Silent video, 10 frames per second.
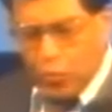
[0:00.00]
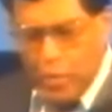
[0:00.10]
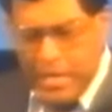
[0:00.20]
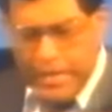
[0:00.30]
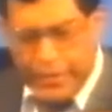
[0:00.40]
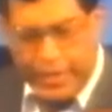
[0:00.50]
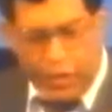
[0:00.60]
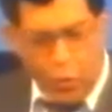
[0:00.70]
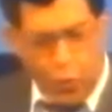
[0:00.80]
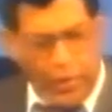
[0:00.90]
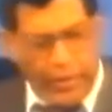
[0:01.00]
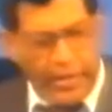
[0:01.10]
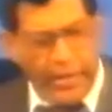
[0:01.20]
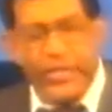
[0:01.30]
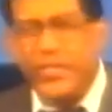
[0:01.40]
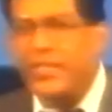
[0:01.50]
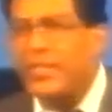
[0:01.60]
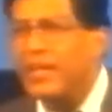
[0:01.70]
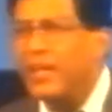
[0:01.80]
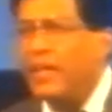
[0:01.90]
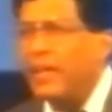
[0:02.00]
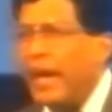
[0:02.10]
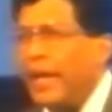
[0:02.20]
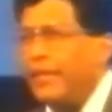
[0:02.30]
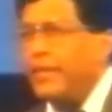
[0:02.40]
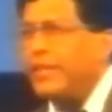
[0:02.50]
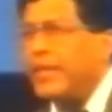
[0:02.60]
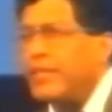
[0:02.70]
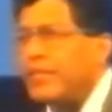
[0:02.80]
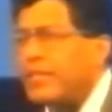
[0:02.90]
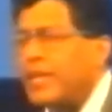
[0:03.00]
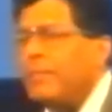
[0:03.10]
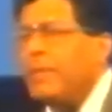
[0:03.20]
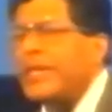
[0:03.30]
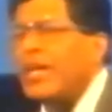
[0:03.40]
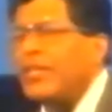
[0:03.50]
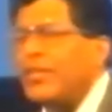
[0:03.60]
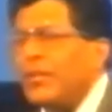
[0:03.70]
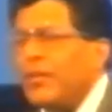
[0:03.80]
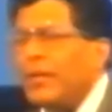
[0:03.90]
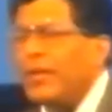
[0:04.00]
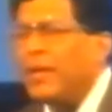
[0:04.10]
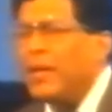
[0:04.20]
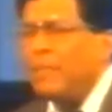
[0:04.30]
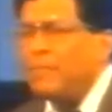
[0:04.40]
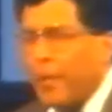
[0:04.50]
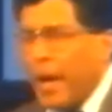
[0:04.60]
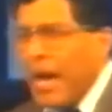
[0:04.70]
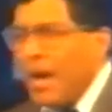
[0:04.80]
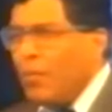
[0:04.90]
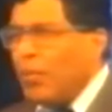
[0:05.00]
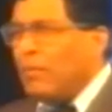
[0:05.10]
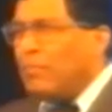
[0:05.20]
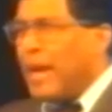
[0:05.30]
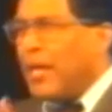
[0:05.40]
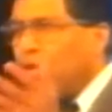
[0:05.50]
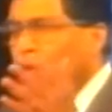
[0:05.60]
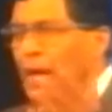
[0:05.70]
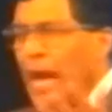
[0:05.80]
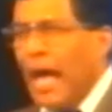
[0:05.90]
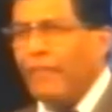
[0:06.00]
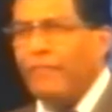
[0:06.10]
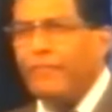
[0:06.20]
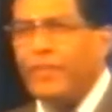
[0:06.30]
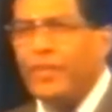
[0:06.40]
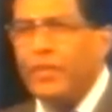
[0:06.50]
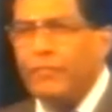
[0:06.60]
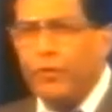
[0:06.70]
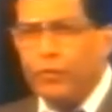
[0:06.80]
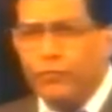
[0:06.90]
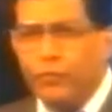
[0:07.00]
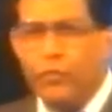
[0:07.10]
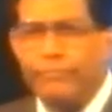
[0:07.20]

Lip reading: trees in the wilderness and in the deserts. Let me tell you, prayer will make your life fruitful.